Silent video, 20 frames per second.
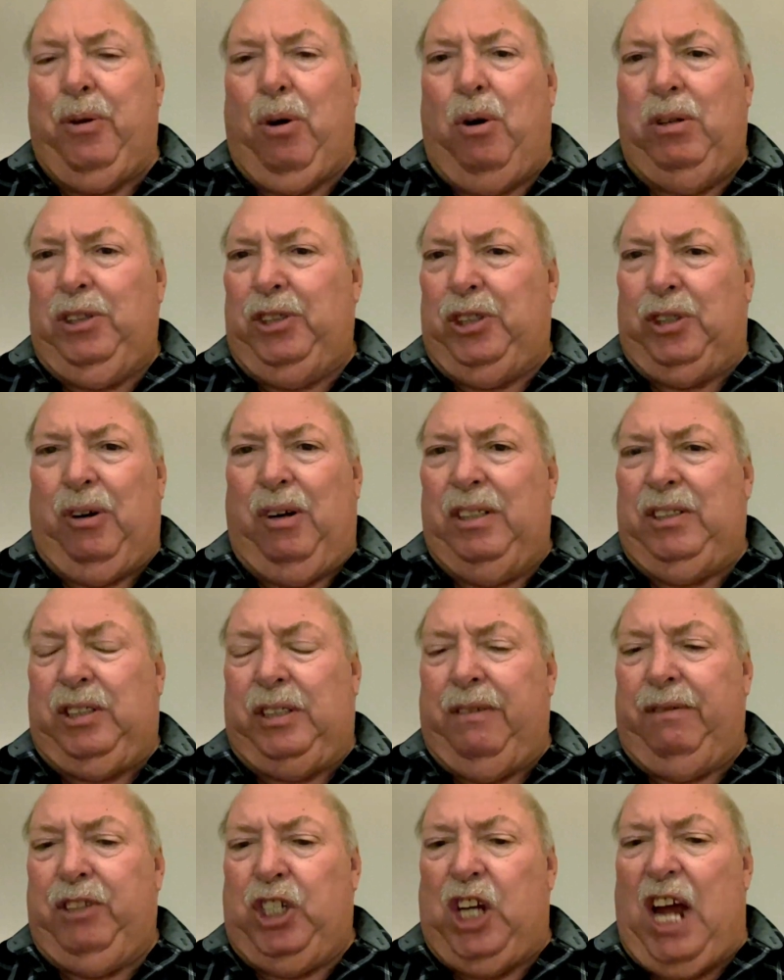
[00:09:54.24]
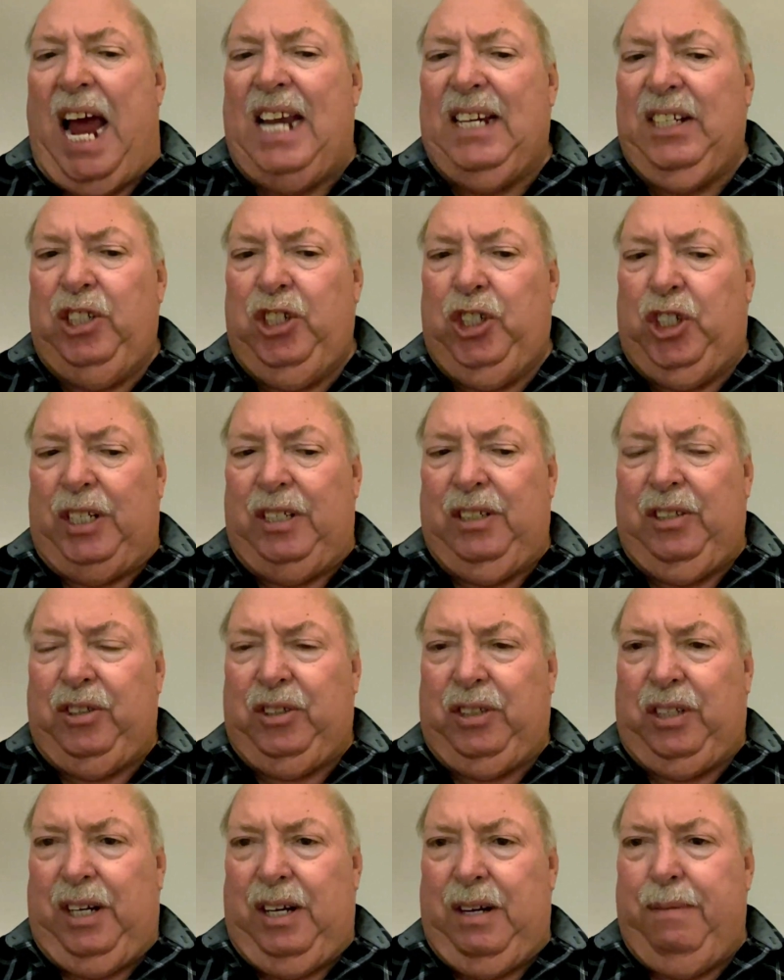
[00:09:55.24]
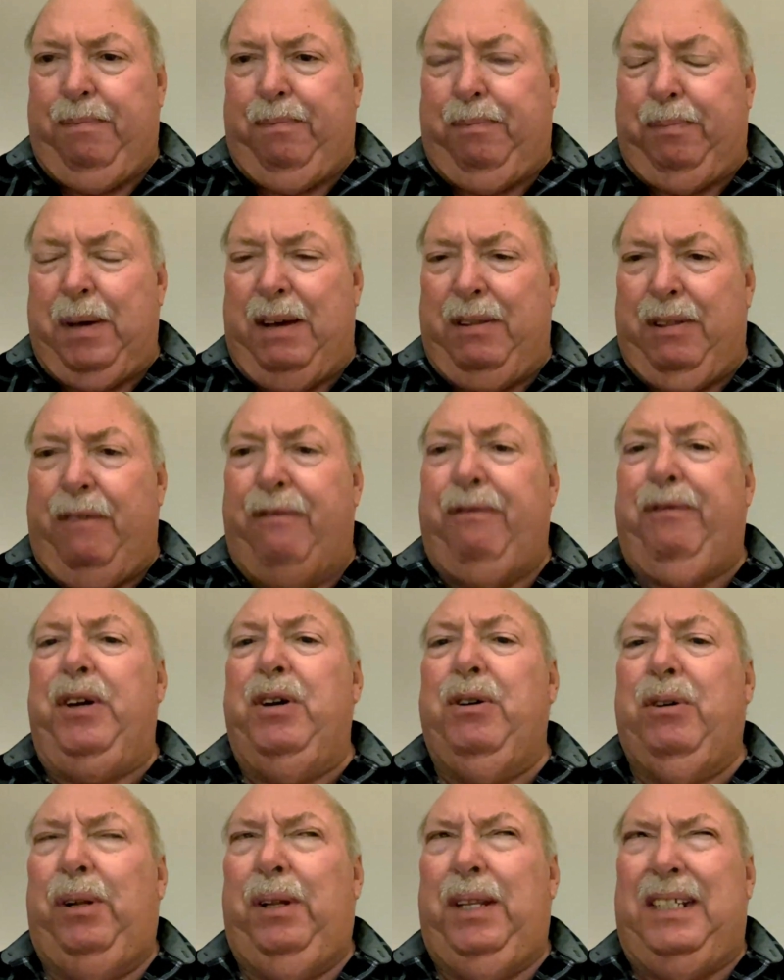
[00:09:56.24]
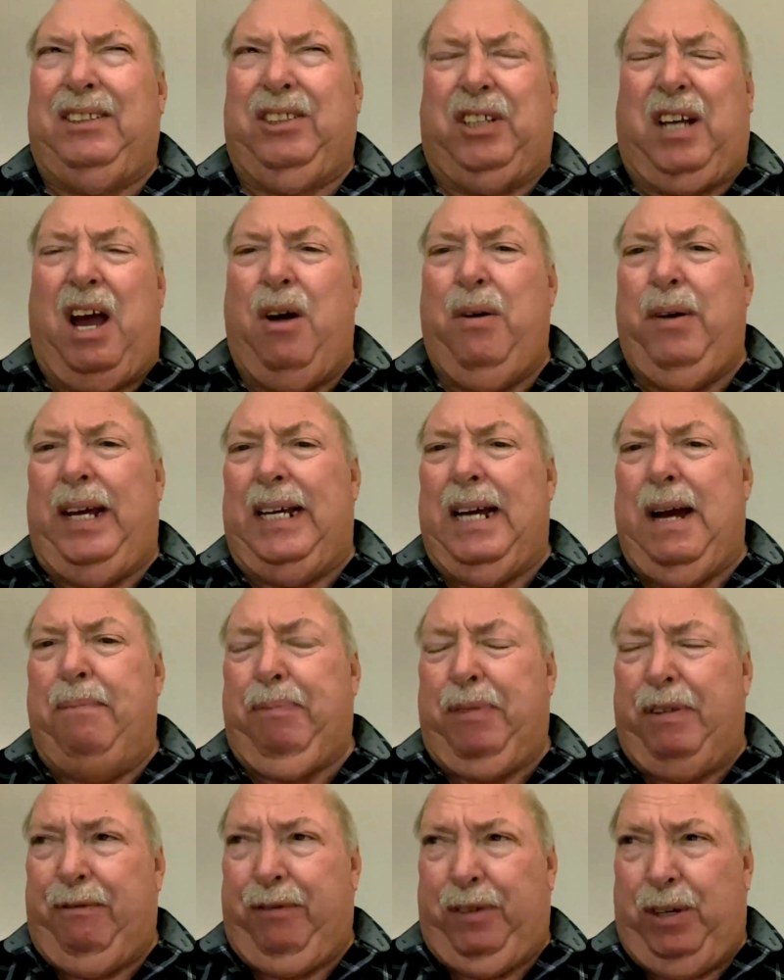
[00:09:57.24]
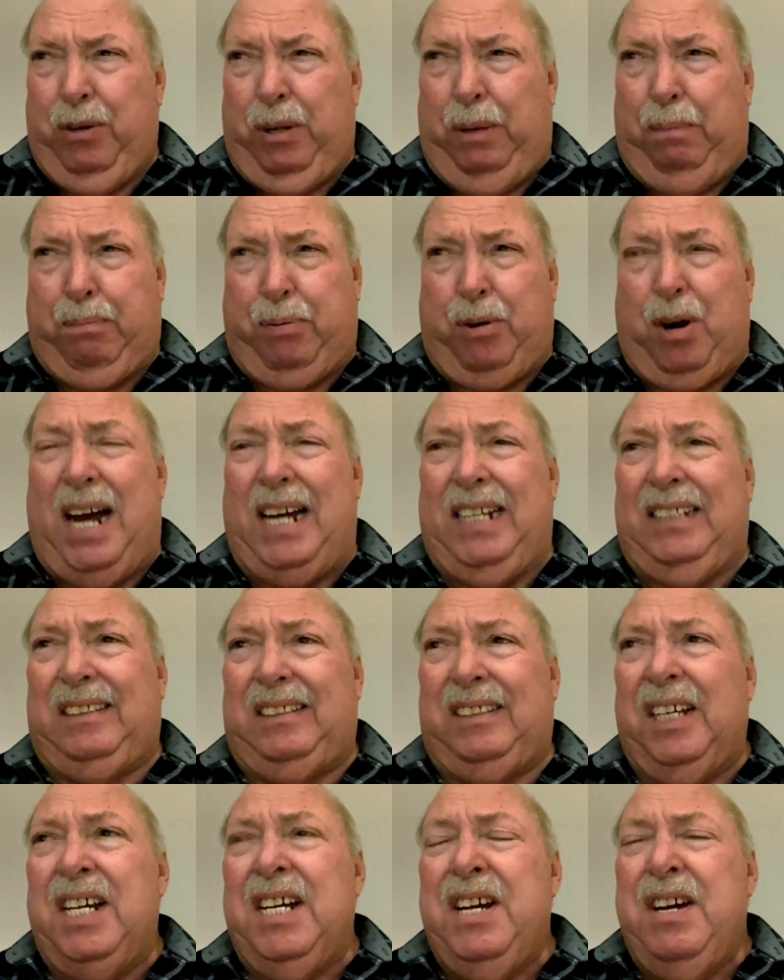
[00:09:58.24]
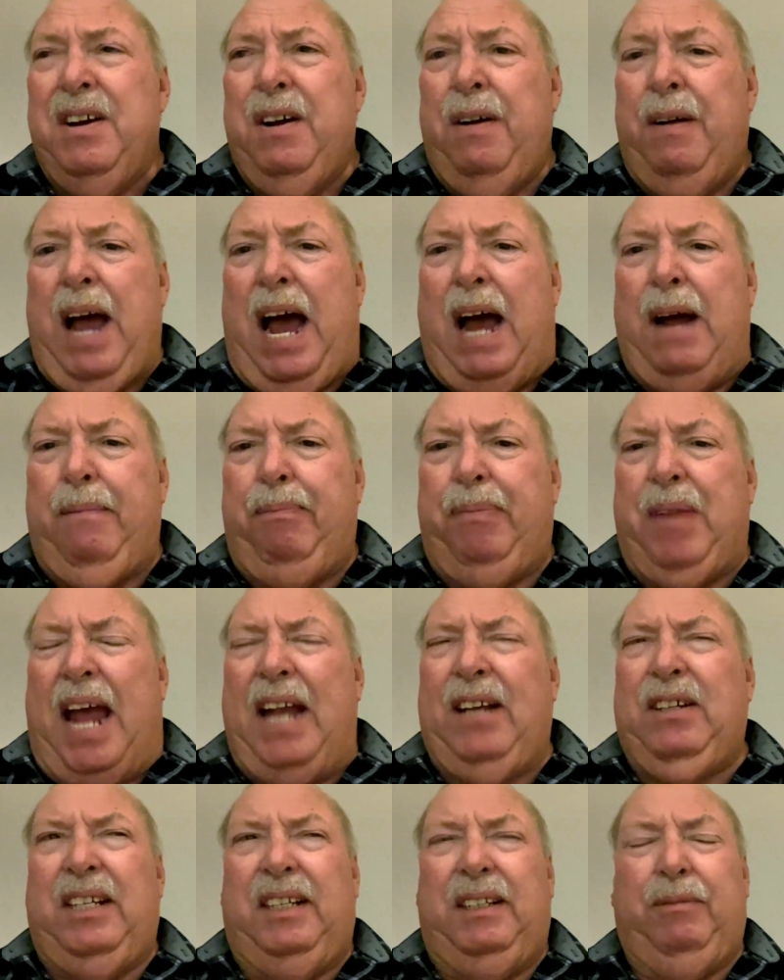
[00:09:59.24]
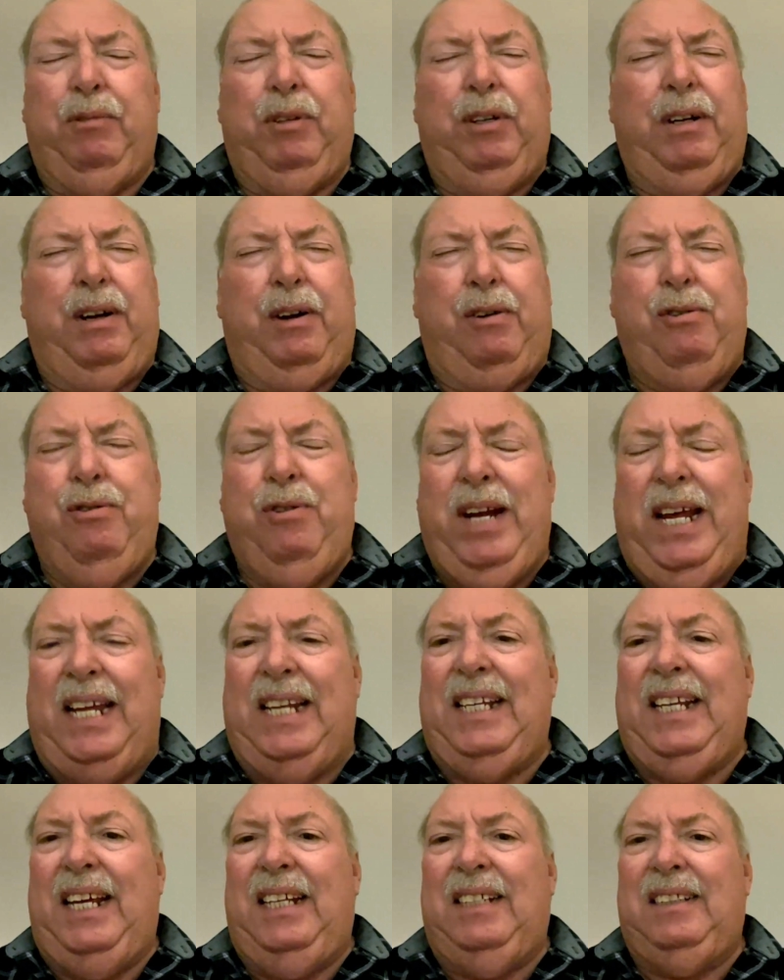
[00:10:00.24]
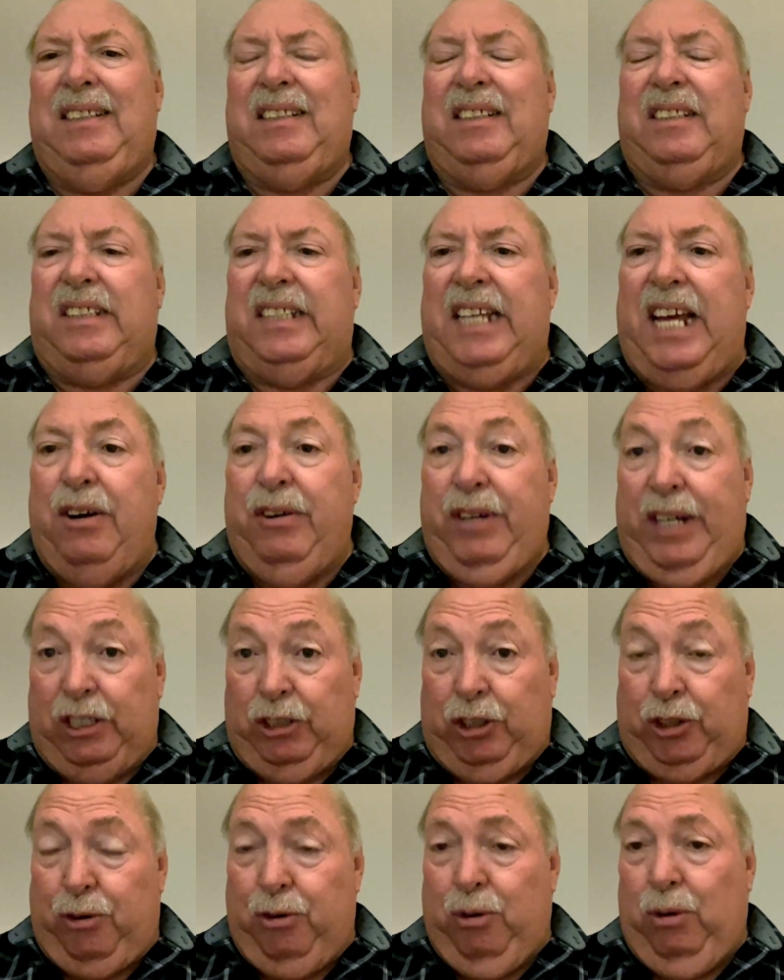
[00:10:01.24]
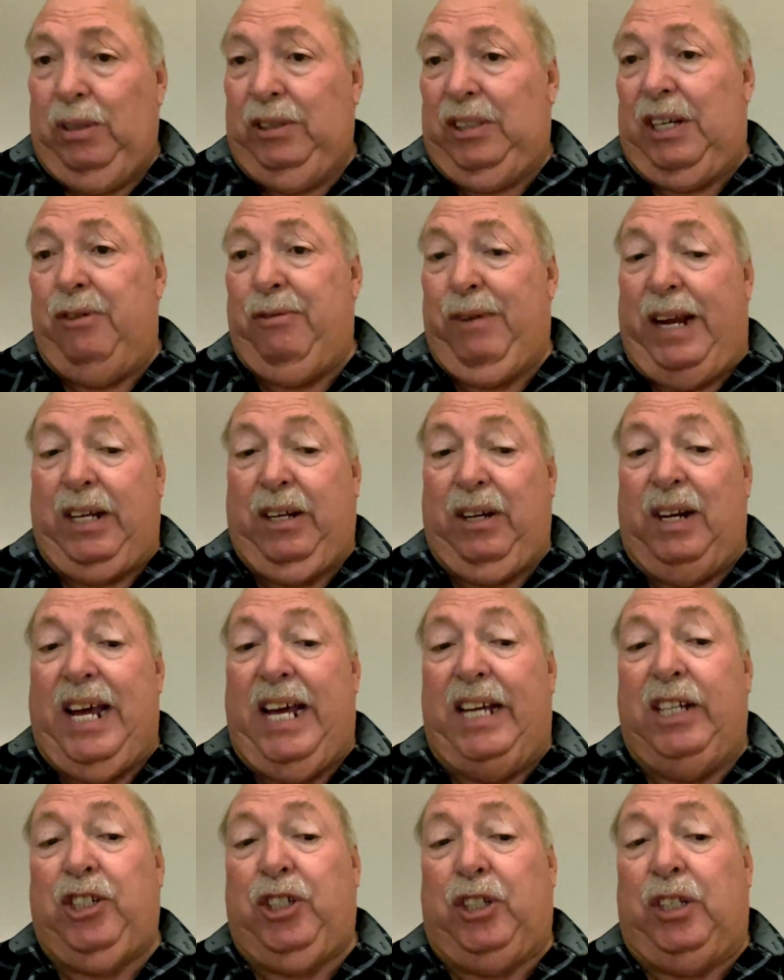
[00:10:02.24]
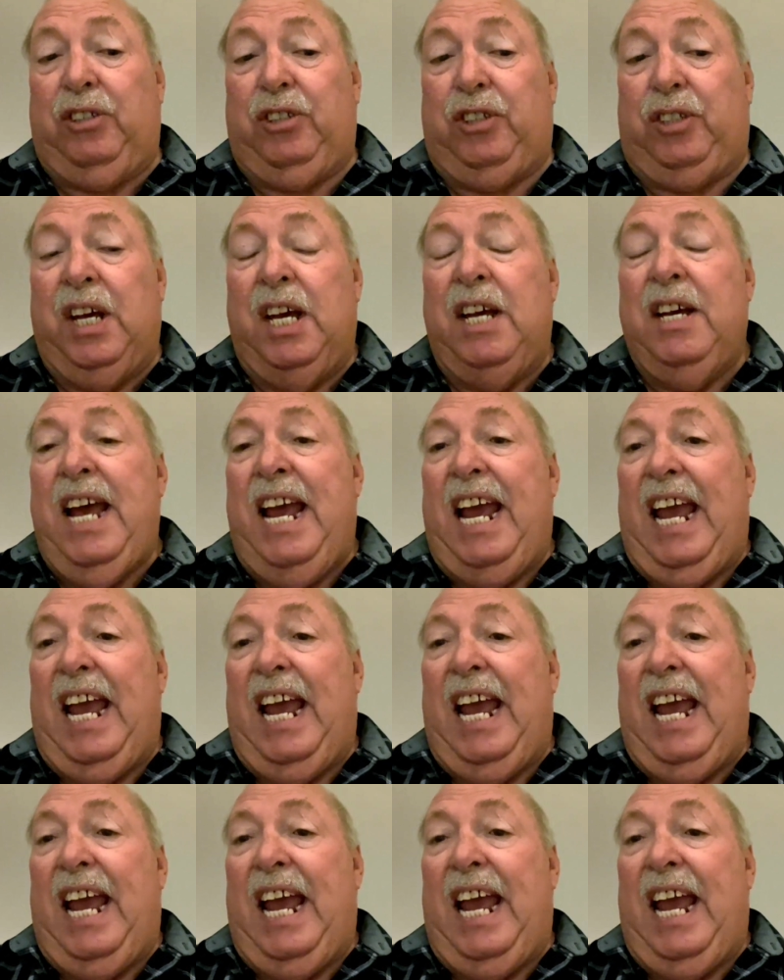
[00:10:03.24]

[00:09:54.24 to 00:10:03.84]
with all sorts of challenges. The fuel that's going up, the fuel price, and really serious rules and regulations.